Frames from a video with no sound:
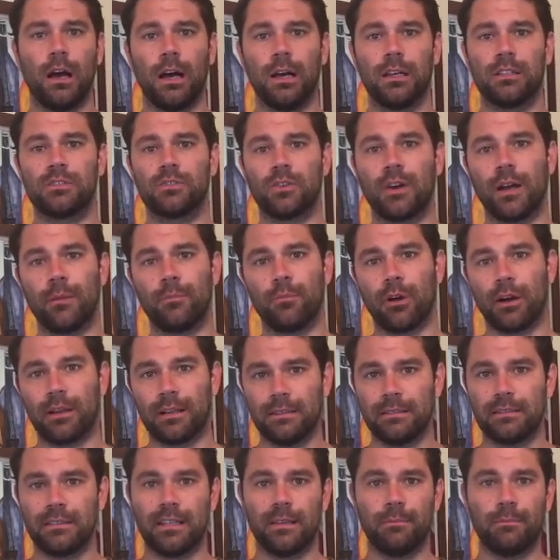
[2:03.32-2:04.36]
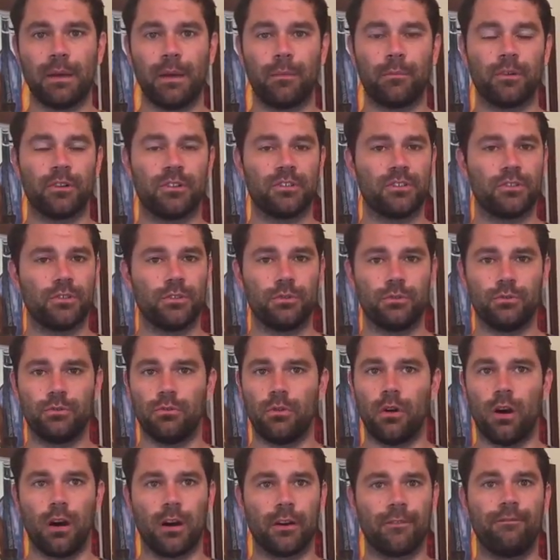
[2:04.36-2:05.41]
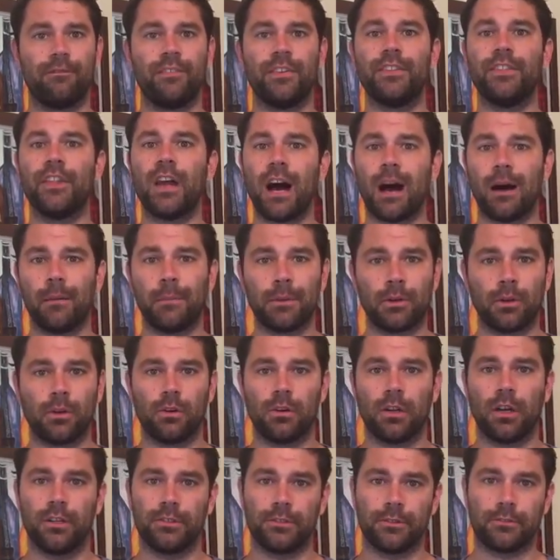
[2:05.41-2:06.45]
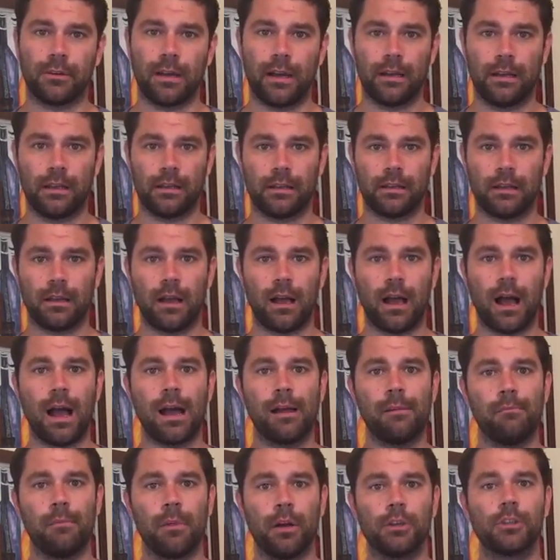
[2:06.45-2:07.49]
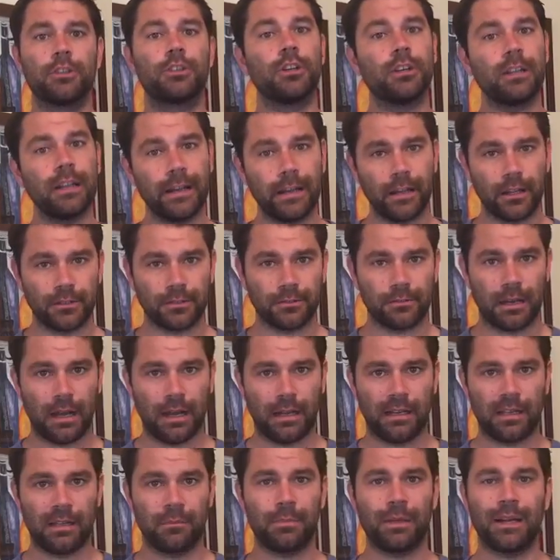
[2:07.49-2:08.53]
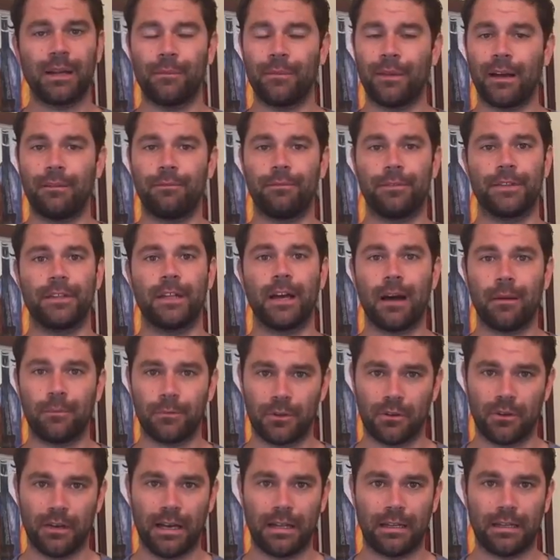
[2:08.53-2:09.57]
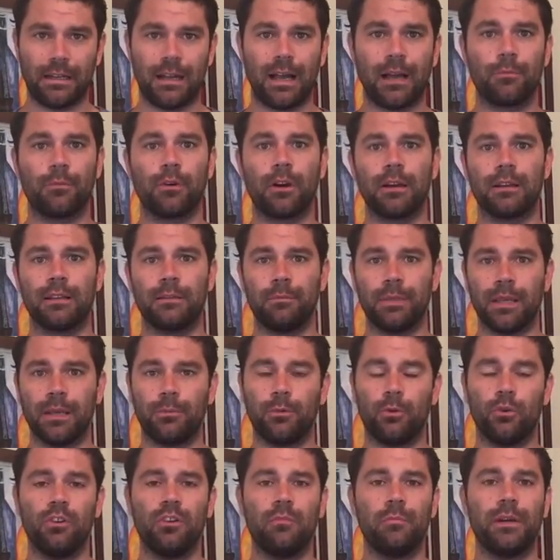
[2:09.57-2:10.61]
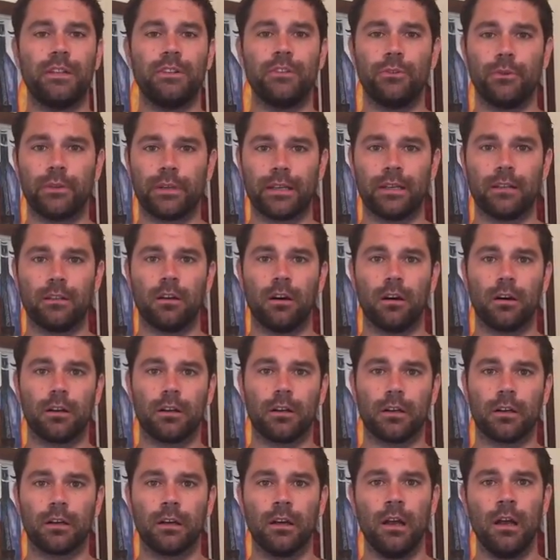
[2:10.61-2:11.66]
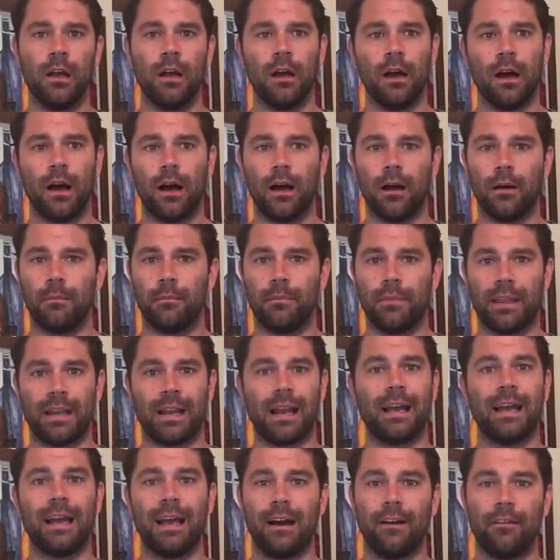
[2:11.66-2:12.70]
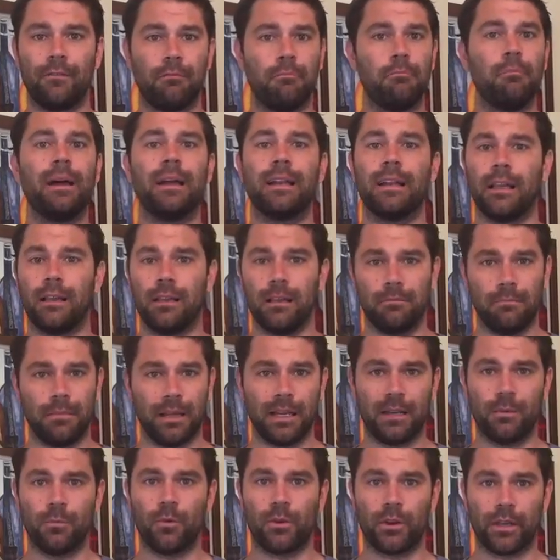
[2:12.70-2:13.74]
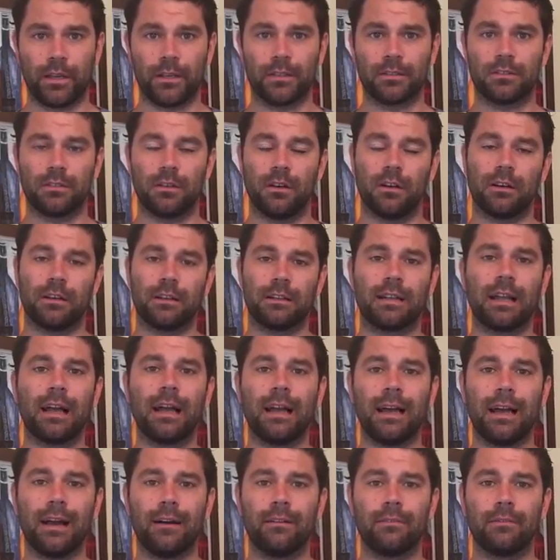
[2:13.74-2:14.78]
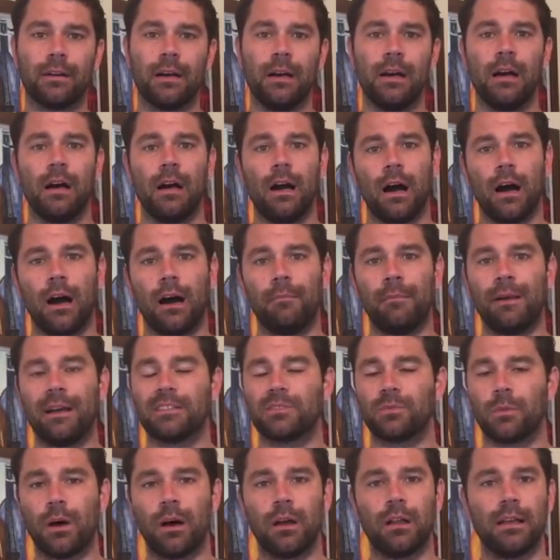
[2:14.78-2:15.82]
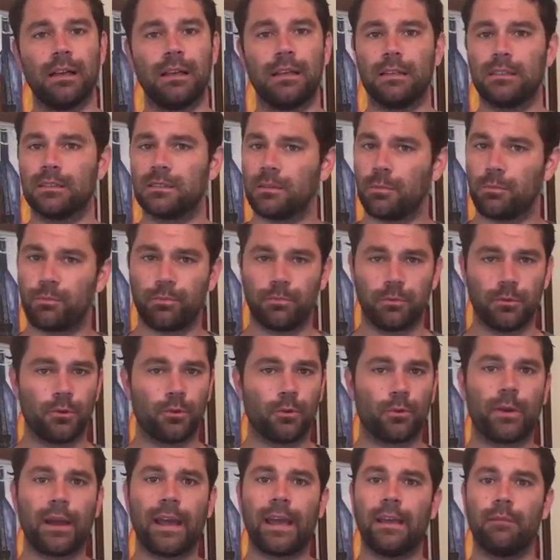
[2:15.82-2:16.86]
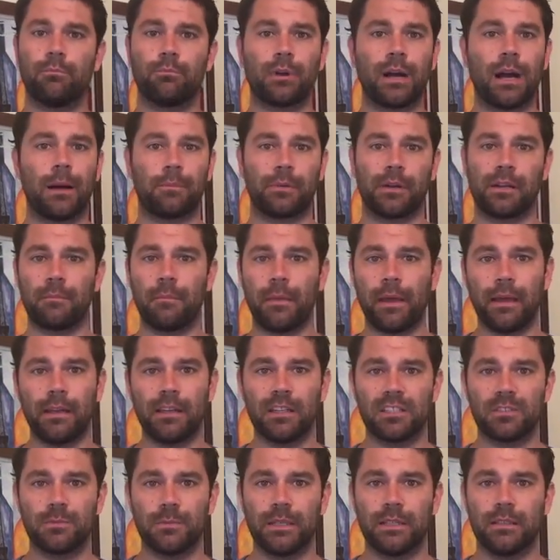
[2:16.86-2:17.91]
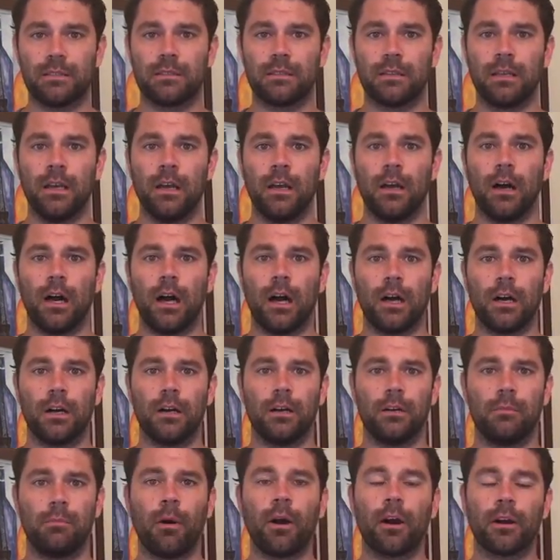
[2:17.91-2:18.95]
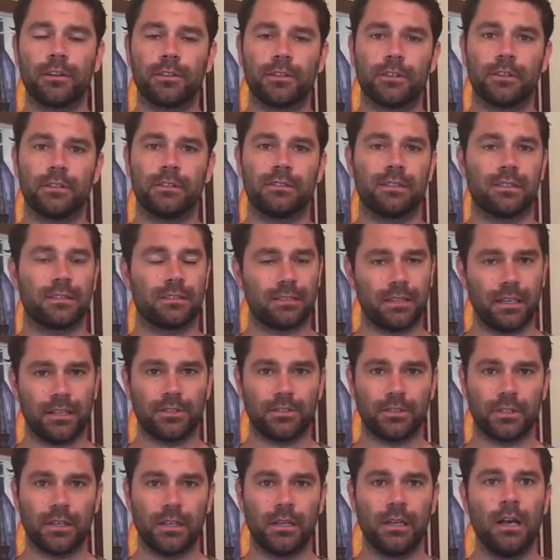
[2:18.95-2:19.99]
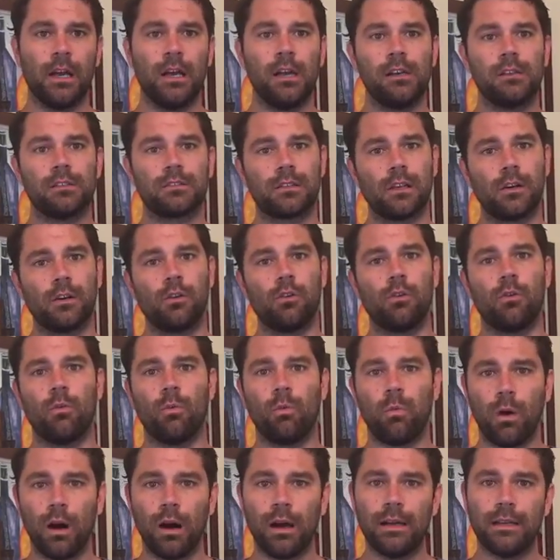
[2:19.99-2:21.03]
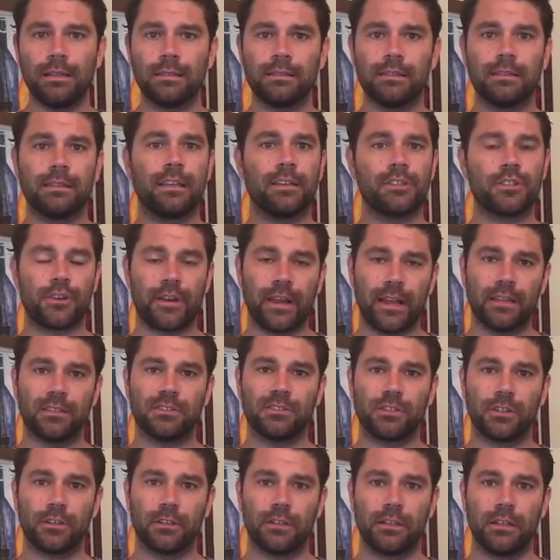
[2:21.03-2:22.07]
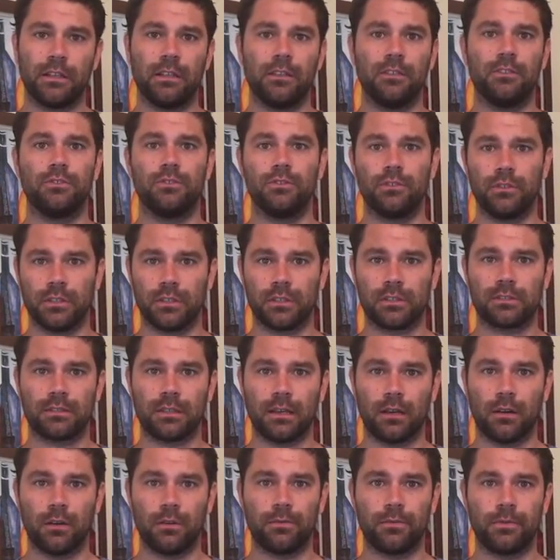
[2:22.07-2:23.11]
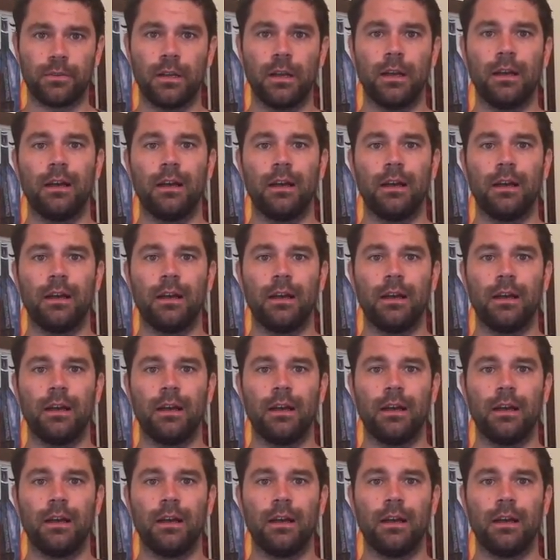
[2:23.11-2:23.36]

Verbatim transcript: Uh, so I brought in team members who are phenomenal at underwriting. I'm good at underwriting, but I'm not phenomenal at it. I brought in people who have been doing it longer um, than I have, many, many more years longer than I have, um, as well as great property management, Uh, partners, et cetera. So one, get your hands dirty, do it yourself.